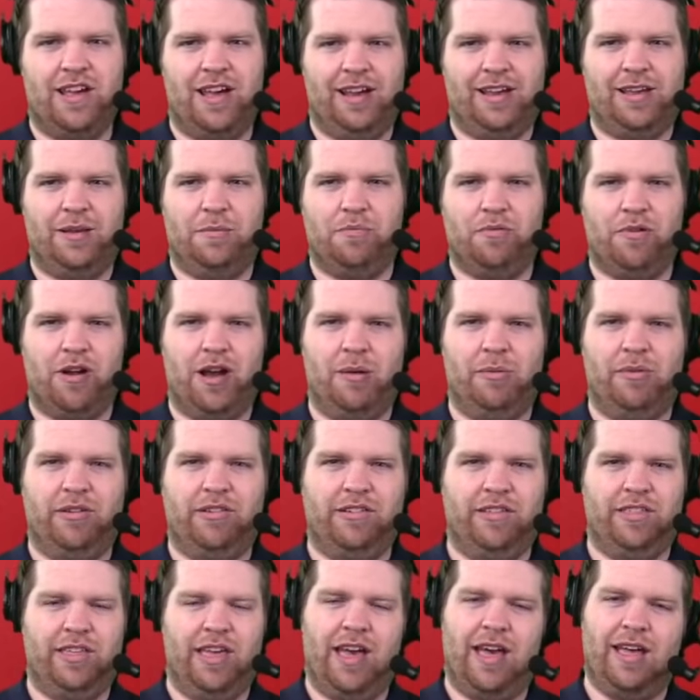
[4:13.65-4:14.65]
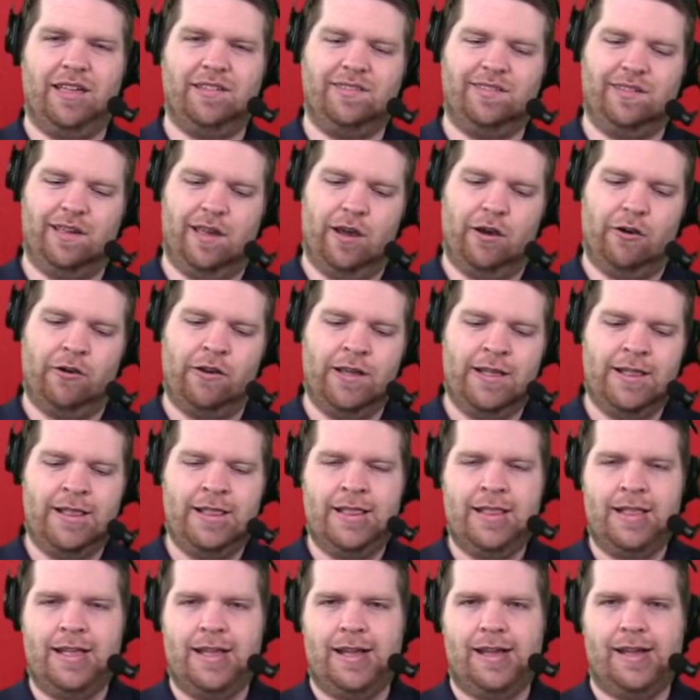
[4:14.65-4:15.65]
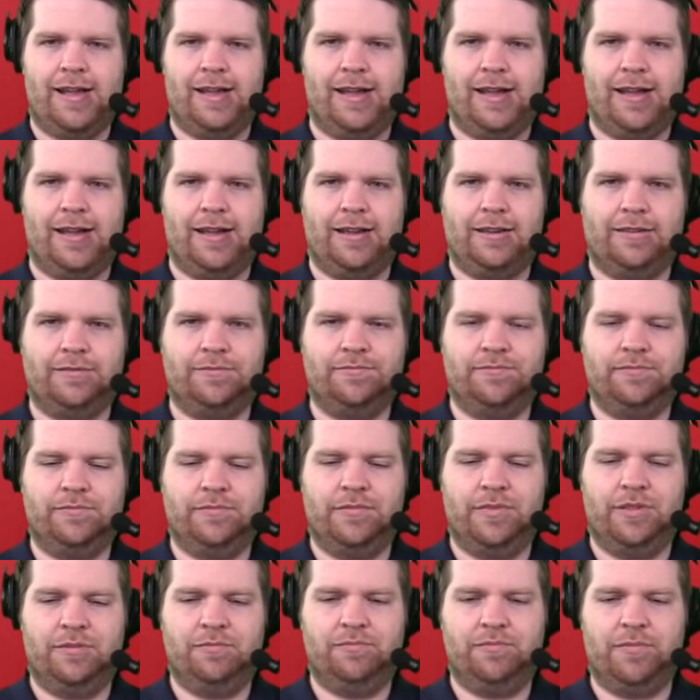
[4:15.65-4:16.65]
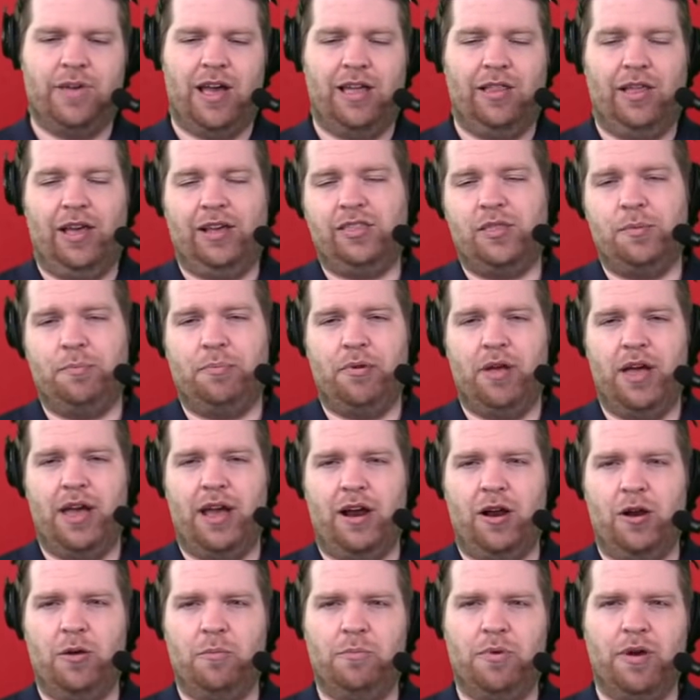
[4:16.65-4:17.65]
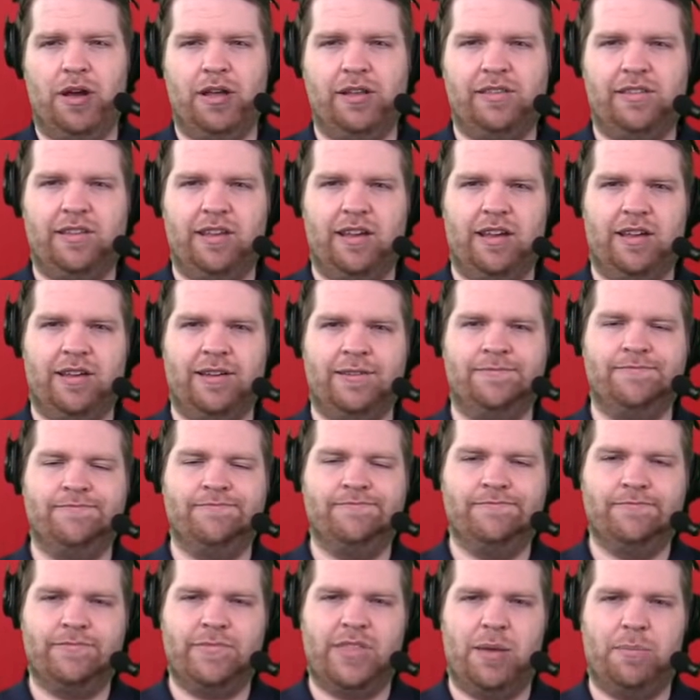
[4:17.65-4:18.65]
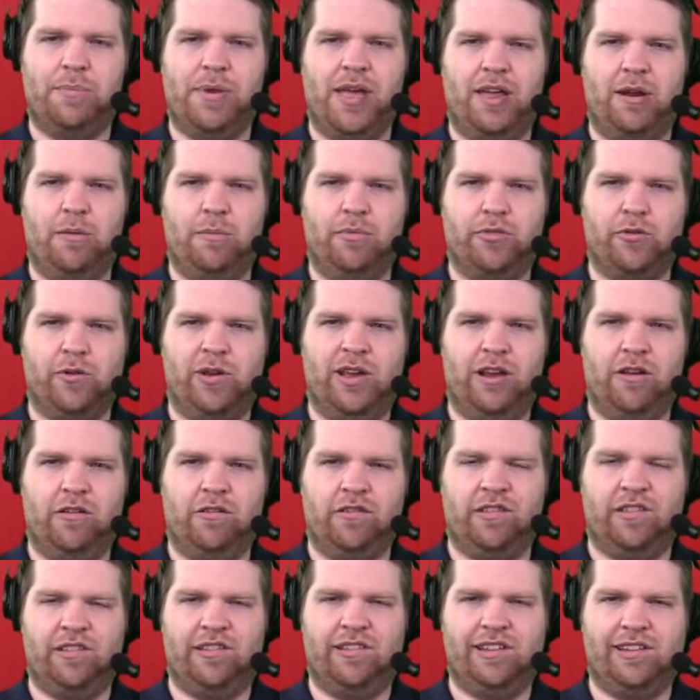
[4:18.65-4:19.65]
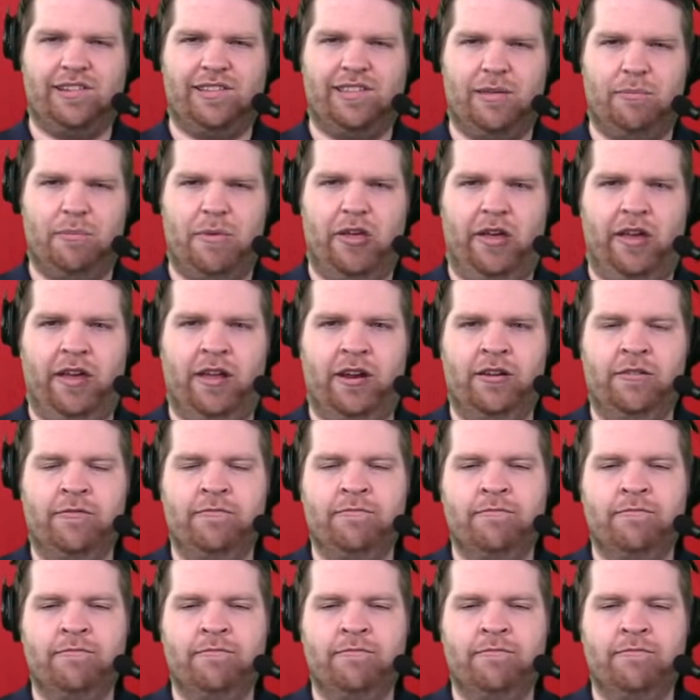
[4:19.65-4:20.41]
I can promise you that. So, I like the player, but they paid him 3 years and $60 million.